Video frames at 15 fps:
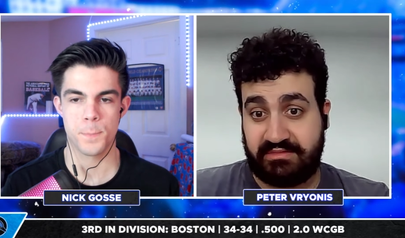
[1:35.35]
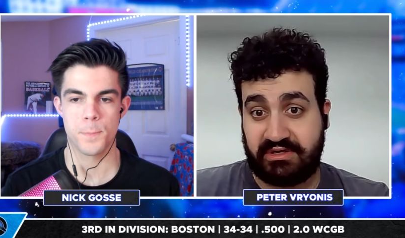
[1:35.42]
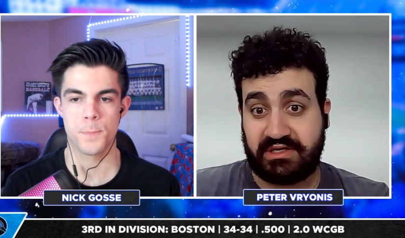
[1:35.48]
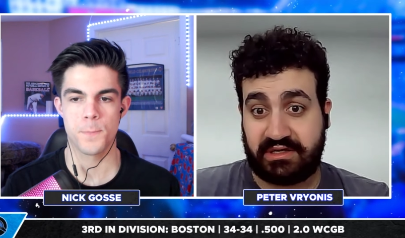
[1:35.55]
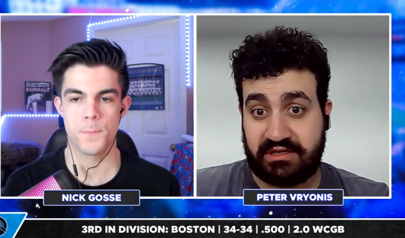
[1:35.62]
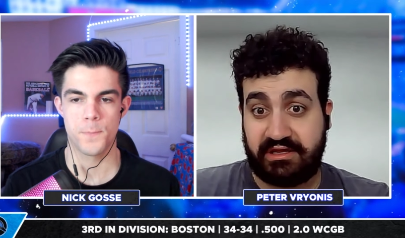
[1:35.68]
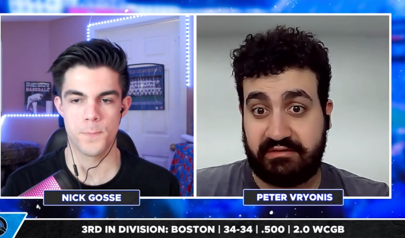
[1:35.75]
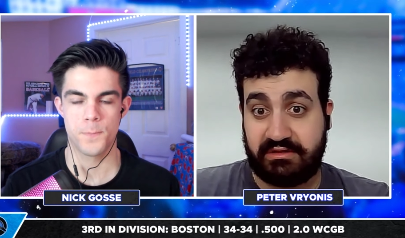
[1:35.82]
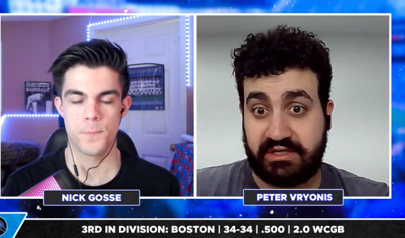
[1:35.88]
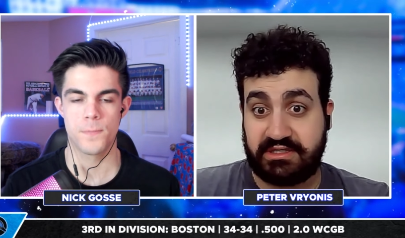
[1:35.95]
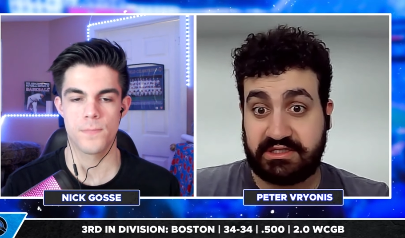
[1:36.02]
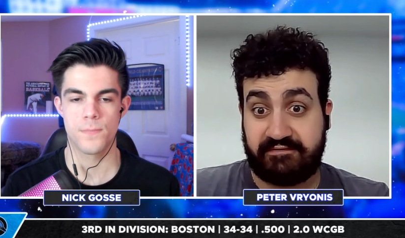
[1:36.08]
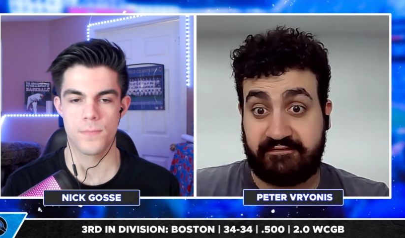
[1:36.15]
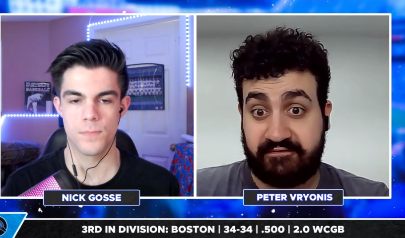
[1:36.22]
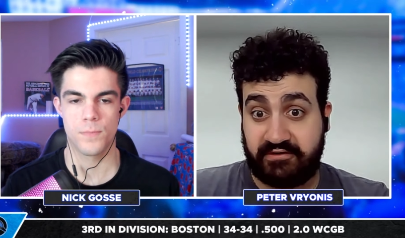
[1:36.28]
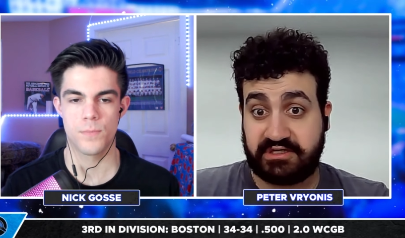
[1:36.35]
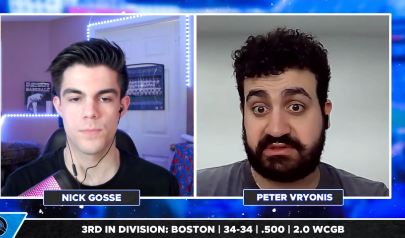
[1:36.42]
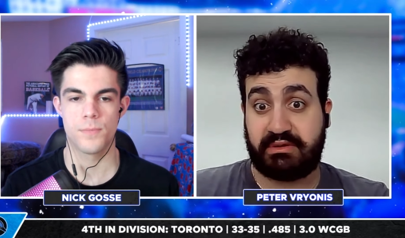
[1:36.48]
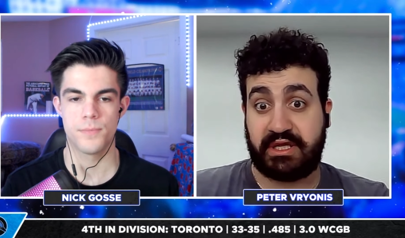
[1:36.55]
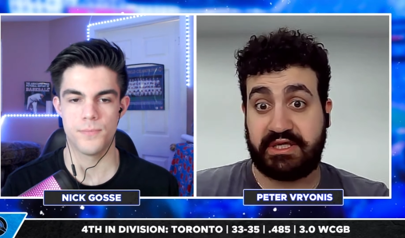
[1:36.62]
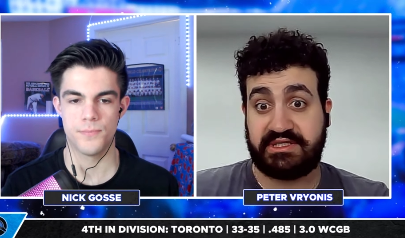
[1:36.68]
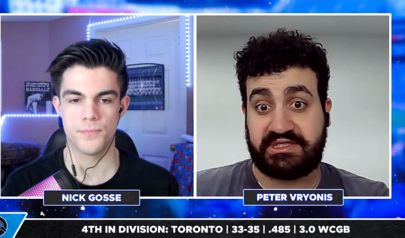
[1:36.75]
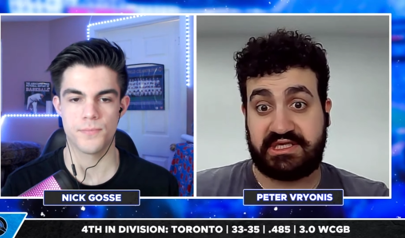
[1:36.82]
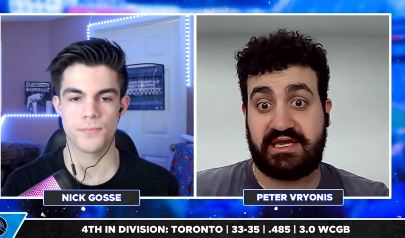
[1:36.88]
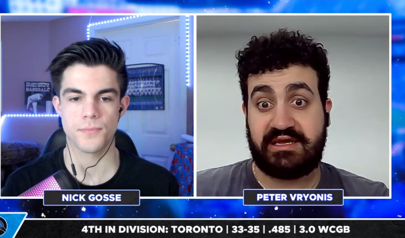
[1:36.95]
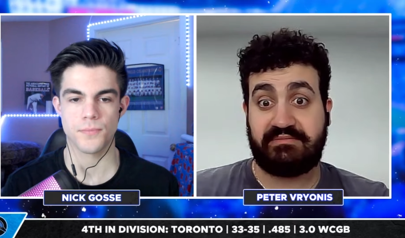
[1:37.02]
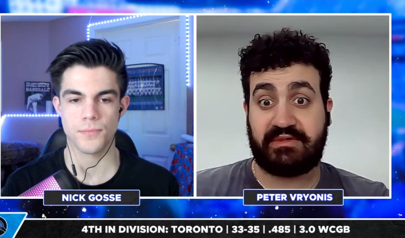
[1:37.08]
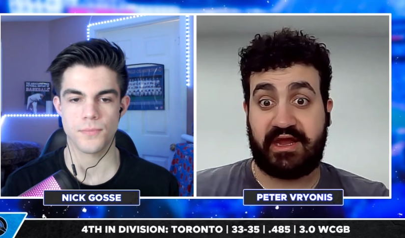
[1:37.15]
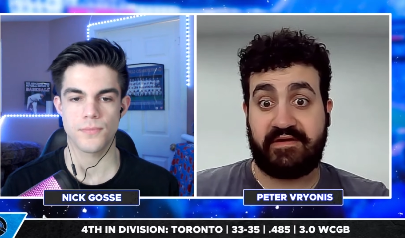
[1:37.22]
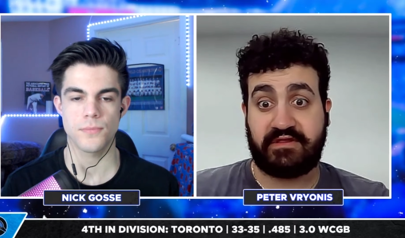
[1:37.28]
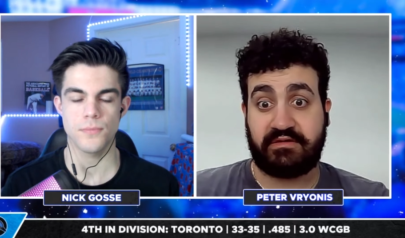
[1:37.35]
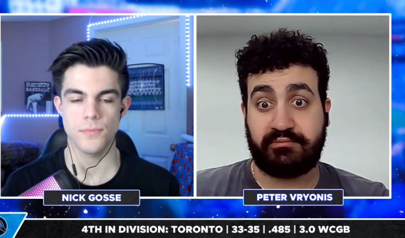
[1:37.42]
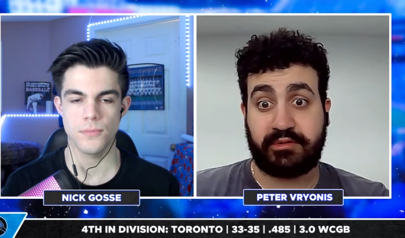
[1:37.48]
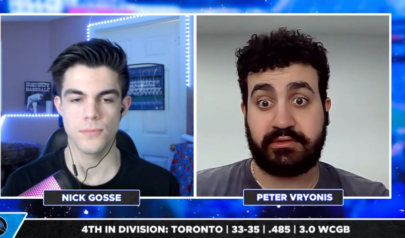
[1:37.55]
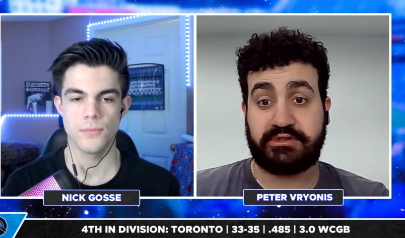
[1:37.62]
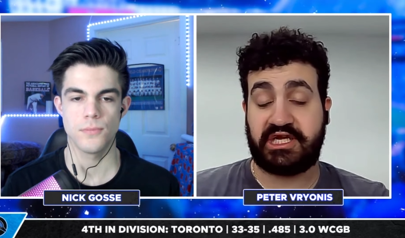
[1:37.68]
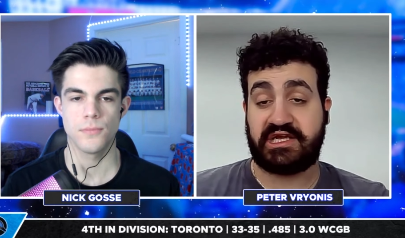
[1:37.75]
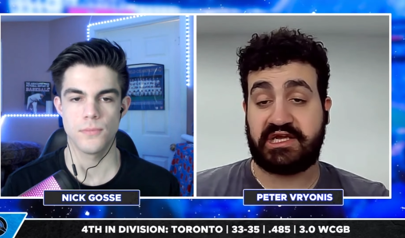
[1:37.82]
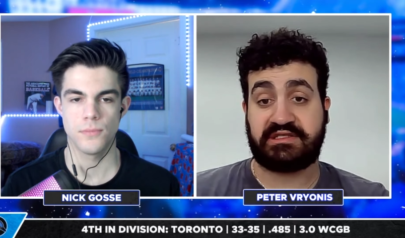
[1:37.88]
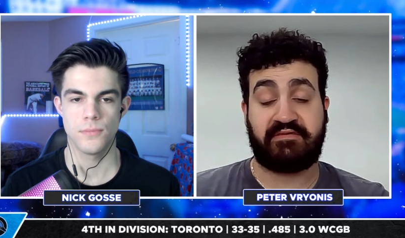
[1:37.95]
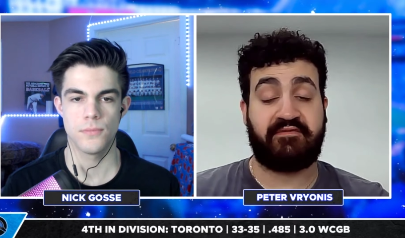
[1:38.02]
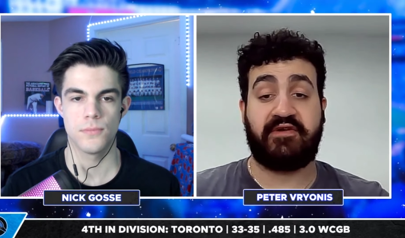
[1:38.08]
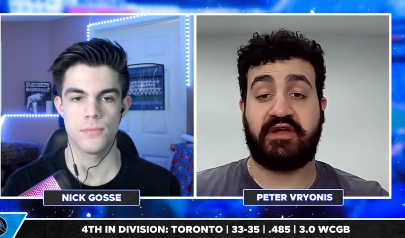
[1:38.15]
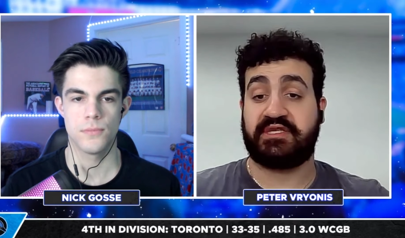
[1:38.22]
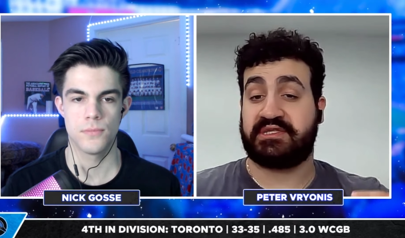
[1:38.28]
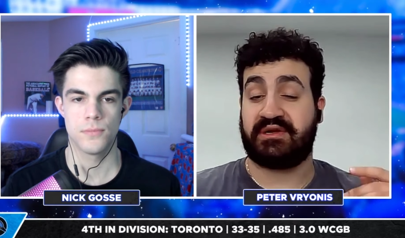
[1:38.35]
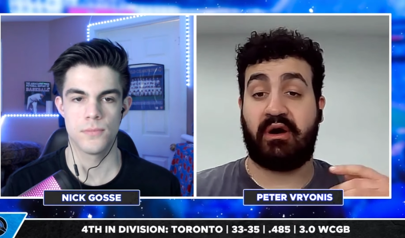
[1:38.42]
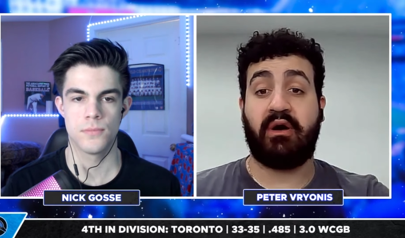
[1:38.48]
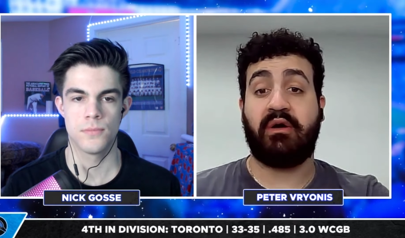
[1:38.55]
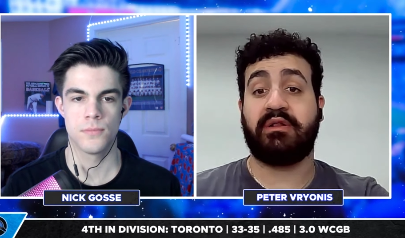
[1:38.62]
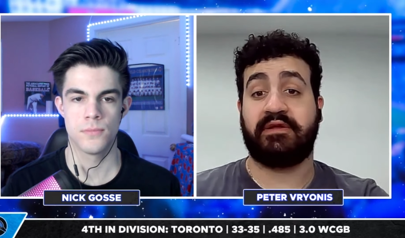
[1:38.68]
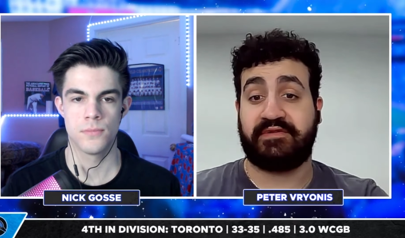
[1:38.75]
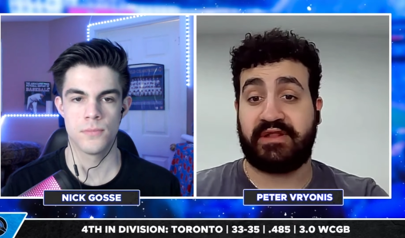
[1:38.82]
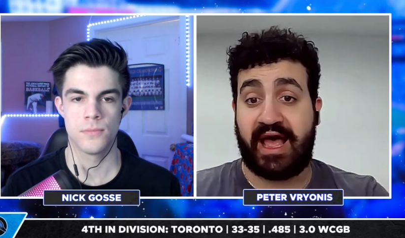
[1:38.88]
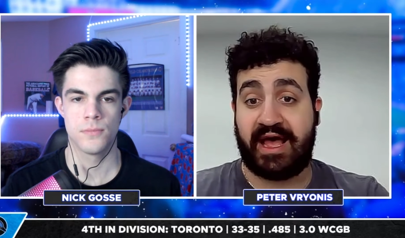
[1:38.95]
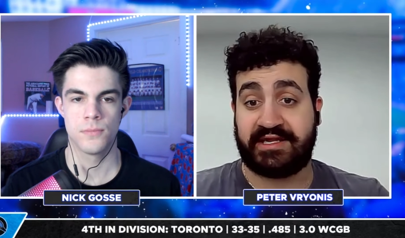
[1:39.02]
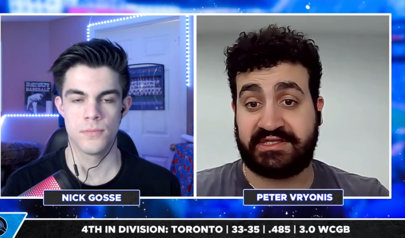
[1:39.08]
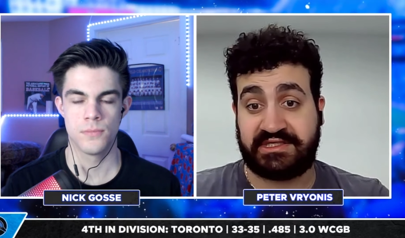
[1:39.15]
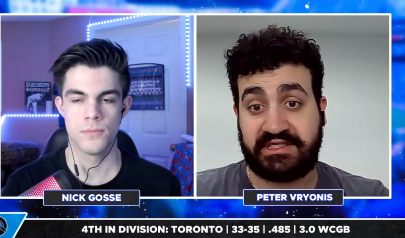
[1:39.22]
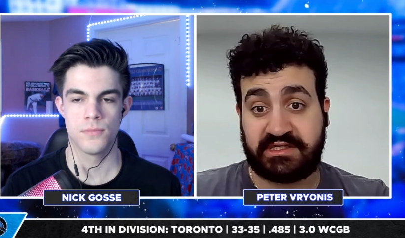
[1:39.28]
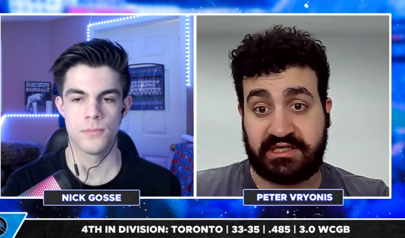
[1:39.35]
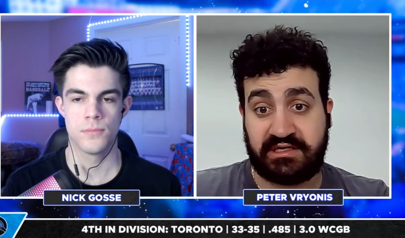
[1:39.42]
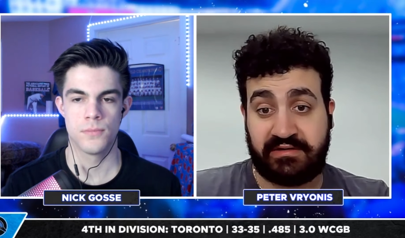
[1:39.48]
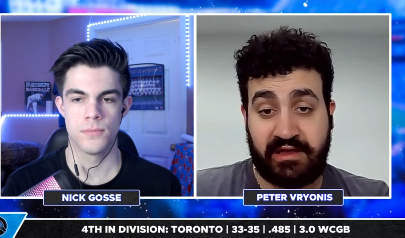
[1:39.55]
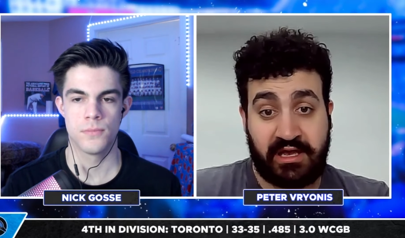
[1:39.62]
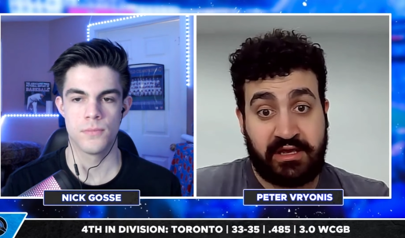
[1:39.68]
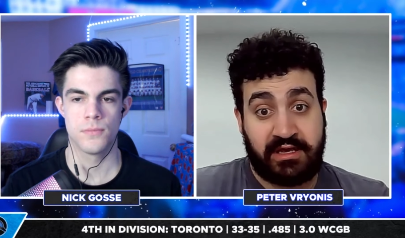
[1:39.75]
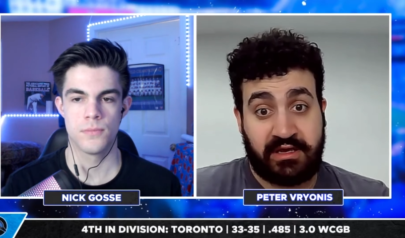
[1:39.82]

Speaker 1: I mean, Cleveland is a first-place team, gave the Blue Jays fits all of last season.